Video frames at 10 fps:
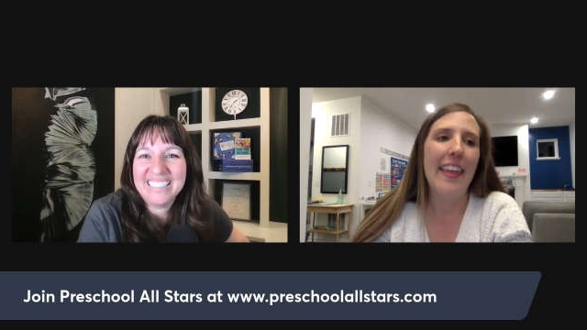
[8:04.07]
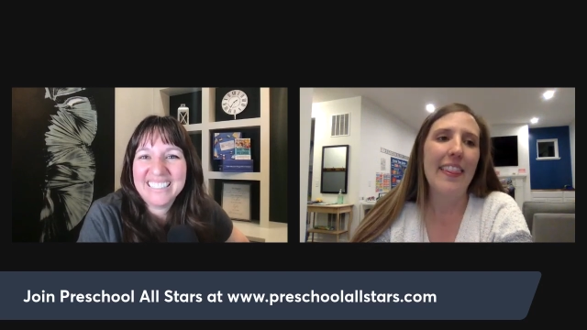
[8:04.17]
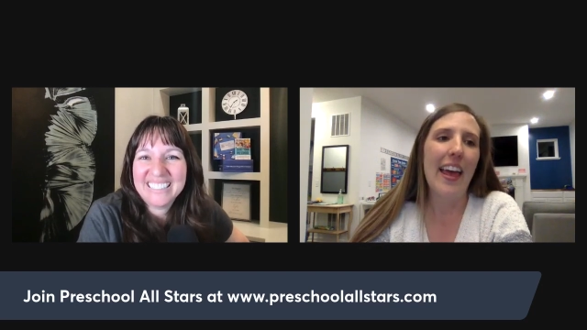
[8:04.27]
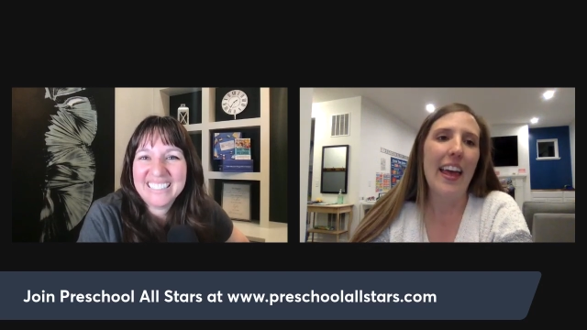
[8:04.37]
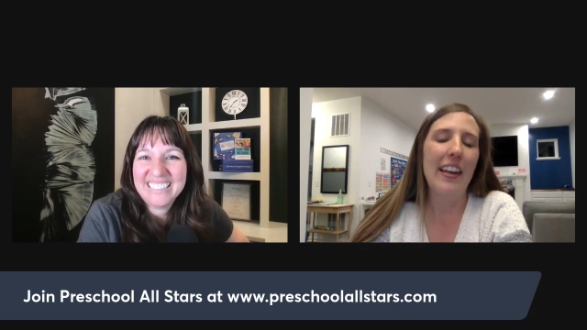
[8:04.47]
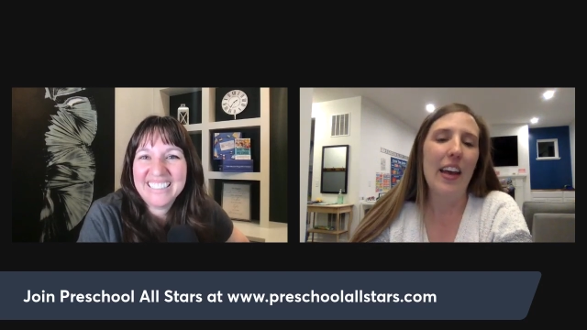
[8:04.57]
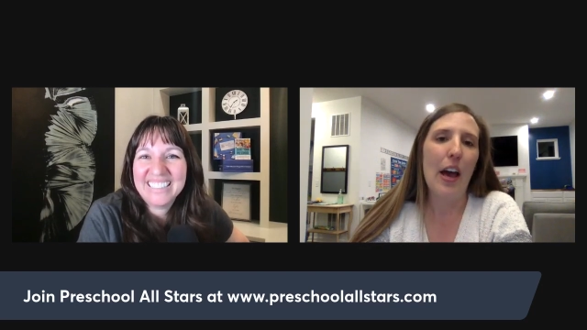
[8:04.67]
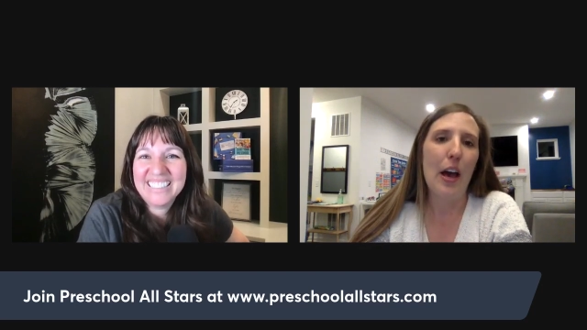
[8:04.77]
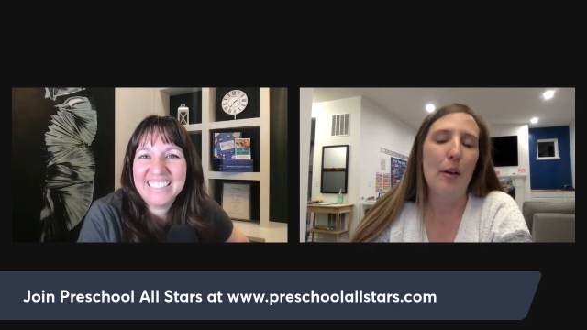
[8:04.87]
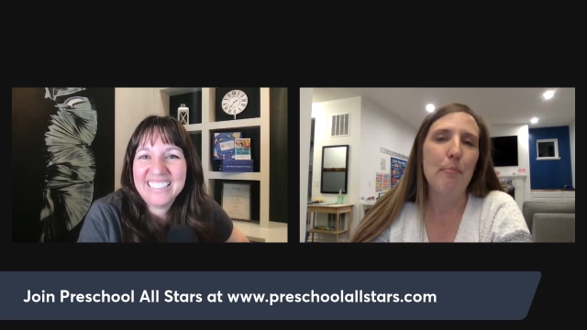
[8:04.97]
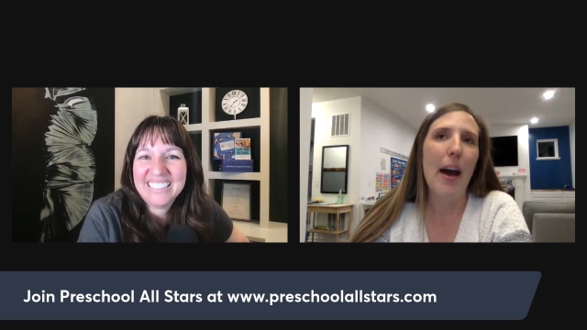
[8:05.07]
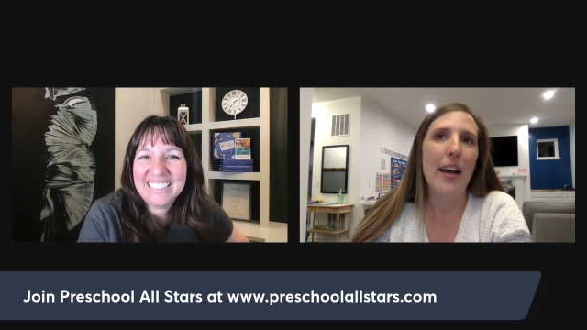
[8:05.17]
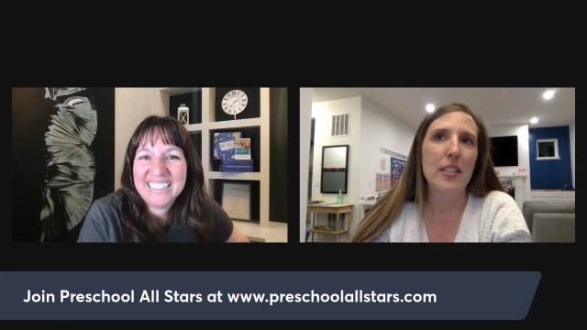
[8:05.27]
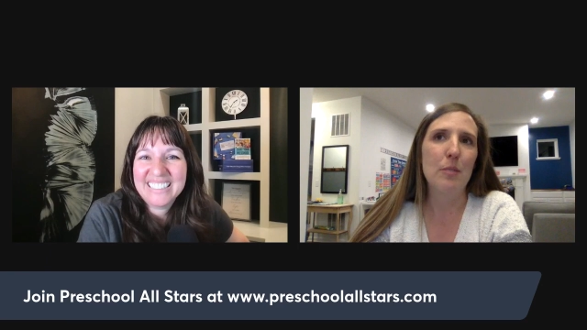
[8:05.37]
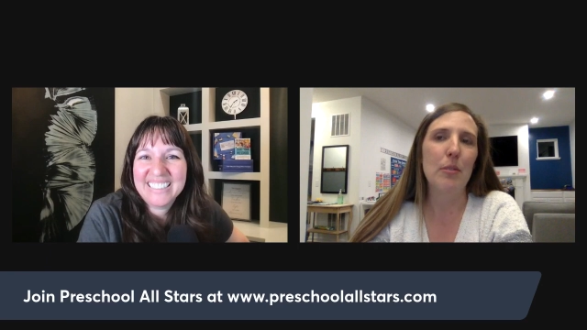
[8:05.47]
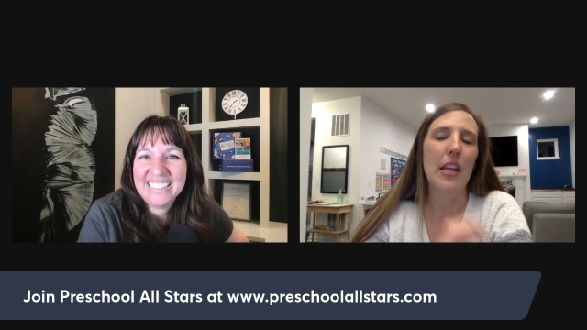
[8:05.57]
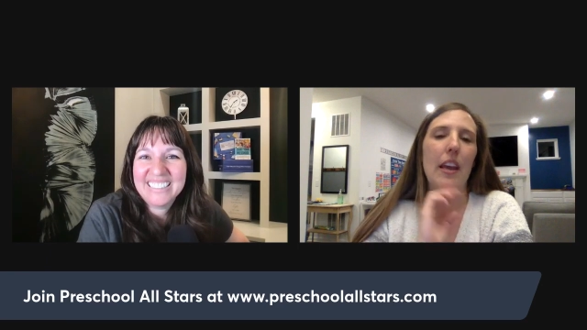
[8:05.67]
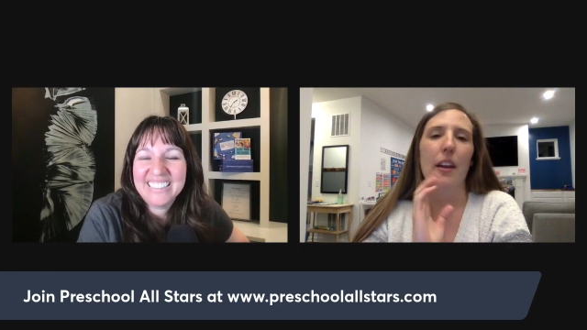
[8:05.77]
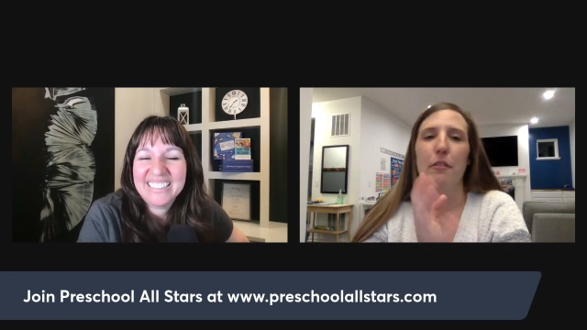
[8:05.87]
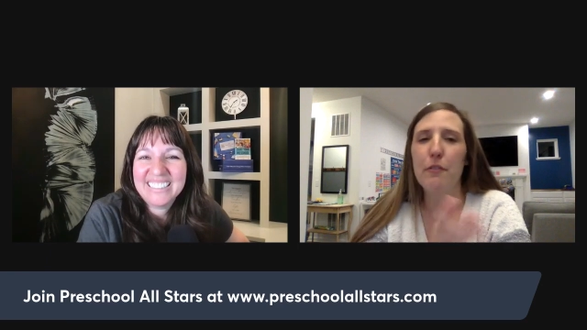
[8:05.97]
Speaker 1: And then um, possibly
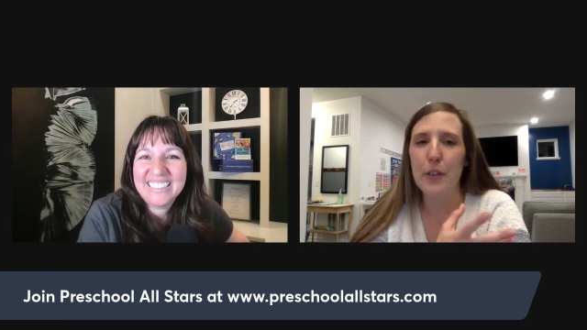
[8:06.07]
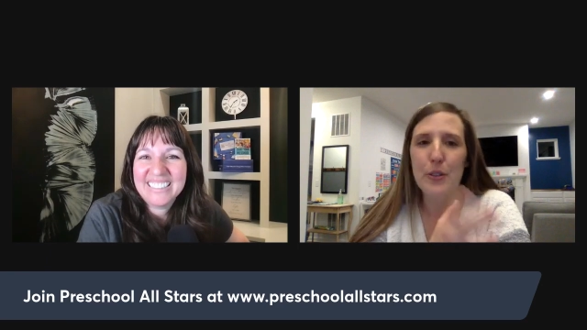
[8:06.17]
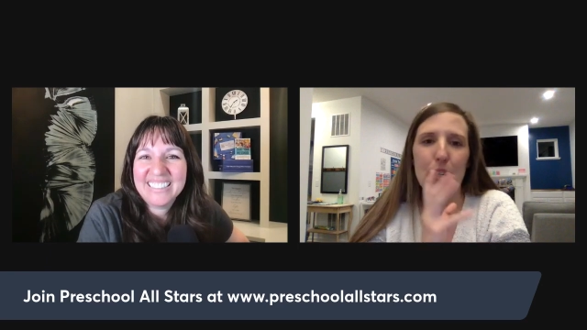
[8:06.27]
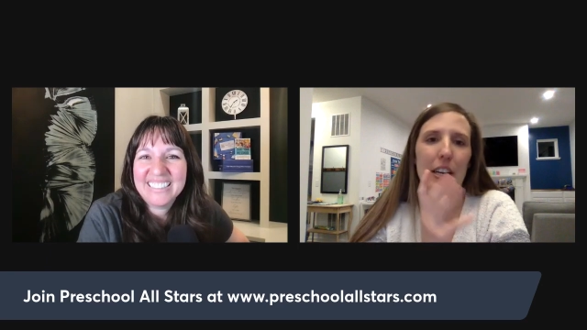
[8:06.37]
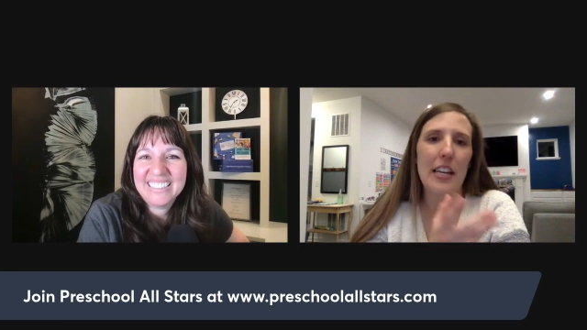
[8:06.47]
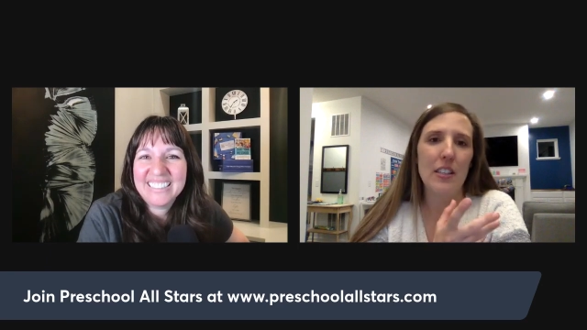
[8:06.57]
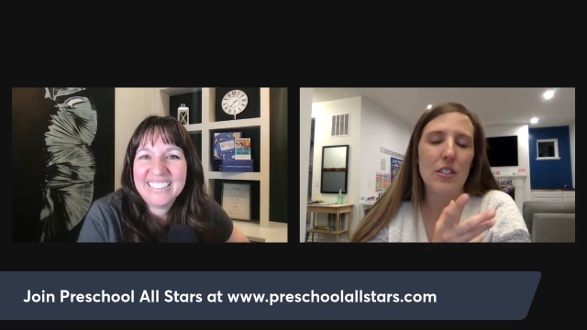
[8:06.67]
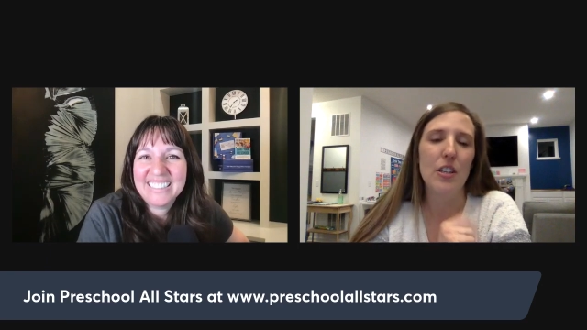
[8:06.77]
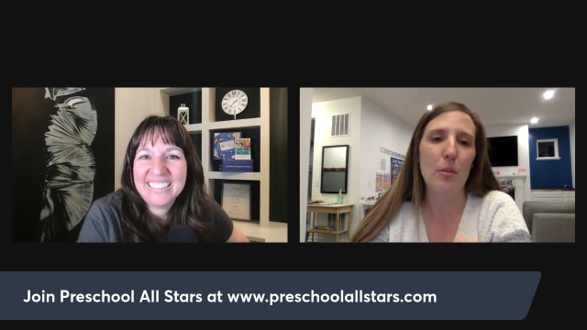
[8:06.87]
kind of filter into the